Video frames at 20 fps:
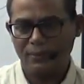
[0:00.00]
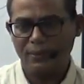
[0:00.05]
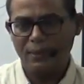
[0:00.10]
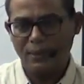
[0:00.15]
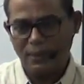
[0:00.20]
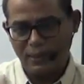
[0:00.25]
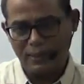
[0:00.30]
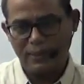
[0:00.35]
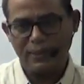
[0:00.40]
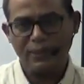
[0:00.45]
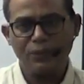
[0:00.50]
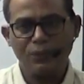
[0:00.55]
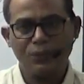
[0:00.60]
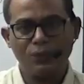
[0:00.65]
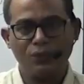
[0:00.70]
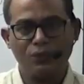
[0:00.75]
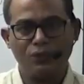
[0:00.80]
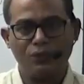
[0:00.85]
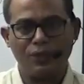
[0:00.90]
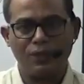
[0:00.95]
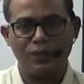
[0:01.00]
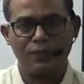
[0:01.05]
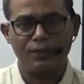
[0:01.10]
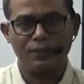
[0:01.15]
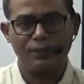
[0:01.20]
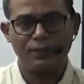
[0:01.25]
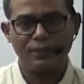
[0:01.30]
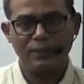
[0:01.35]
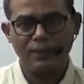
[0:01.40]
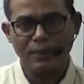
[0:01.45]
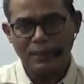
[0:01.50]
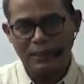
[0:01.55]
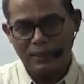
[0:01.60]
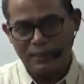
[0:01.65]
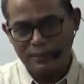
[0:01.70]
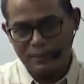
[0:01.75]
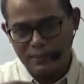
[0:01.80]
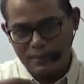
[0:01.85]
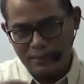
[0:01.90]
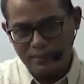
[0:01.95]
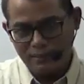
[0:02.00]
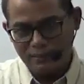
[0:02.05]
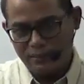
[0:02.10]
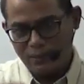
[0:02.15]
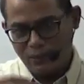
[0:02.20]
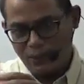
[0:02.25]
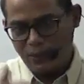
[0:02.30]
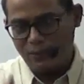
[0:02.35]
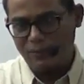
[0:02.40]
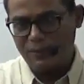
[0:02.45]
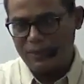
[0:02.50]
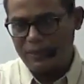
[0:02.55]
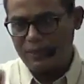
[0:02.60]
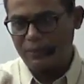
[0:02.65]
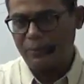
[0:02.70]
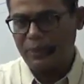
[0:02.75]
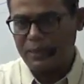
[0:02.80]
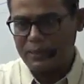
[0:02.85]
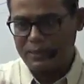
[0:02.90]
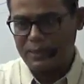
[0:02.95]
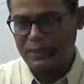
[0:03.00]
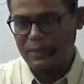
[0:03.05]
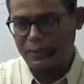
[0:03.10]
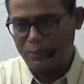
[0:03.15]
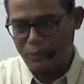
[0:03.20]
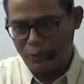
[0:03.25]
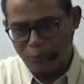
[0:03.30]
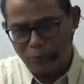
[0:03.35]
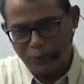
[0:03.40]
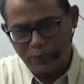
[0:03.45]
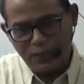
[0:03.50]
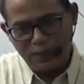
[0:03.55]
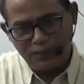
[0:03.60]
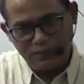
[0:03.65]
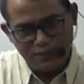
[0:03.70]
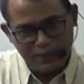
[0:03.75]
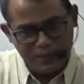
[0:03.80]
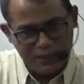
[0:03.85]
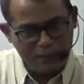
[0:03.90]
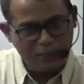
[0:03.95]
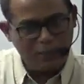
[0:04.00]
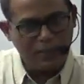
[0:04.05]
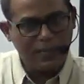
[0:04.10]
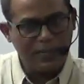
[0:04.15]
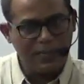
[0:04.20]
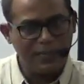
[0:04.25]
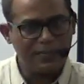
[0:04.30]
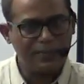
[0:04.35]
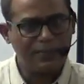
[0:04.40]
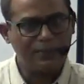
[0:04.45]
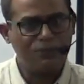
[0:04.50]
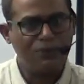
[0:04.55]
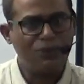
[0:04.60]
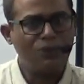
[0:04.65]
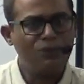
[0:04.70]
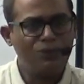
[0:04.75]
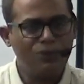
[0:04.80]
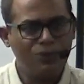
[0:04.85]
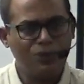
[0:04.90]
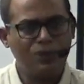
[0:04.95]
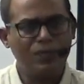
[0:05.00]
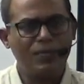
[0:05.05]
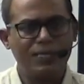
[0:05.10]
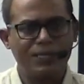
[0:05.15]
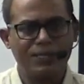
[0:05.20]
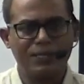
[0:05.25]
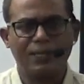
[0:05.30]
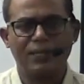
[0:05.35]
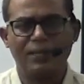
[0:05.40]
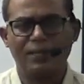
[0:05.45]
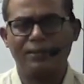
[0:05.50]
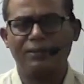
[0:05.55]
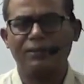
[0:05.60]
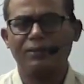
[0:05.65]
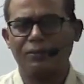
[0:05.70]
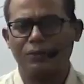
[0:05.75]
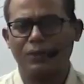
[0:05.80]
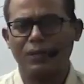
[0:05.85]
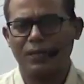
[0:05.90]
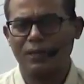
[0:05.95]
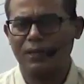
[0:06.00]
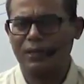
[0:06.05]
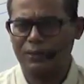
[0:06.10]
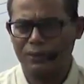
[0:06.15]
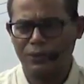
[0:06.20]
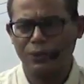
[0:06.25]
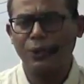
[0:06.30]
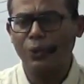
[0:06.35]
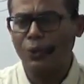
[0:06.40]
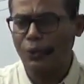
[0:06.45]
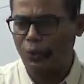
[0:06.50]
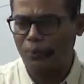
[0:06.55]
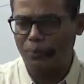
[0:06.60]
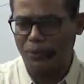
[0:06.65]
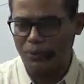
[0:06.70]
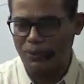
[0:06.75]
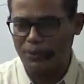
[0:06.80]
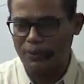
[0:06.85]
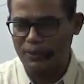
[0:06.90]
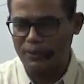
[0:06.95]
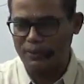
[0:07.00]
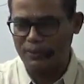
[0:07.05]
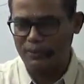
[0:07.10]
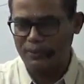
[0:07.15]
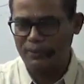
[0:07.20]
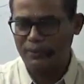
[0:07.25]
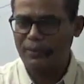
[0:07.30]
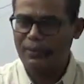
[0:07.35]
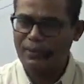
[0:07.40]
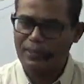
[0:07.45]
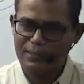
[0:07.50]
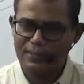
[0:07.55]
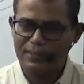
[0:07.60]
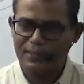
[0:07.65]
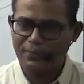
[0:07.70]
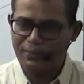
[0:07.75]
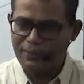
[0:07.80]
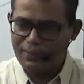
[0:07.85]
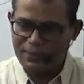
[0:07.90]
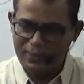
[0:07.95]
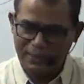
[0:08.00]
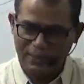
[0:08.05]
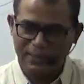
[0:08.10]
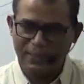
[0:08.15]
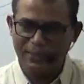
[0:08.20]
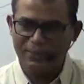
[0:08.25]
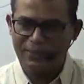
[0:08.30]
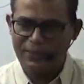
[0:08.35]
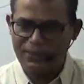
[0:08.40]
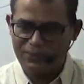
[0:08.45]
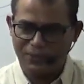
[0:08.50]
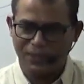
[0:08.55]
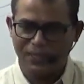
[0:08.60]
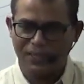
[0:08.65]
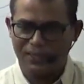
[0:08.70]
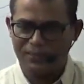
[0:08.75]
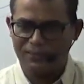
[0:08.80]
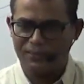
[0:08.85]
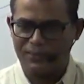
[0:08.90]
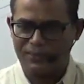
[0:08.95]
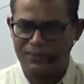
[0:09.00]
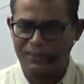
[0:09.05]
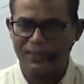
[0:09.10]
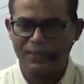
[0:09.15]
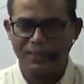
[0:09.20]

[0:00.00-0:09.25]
And then you go for it. Then you have written basket topography, explain it, the fluvio-glacial and whatever you know about it. Let's say even 30 words, 40 words.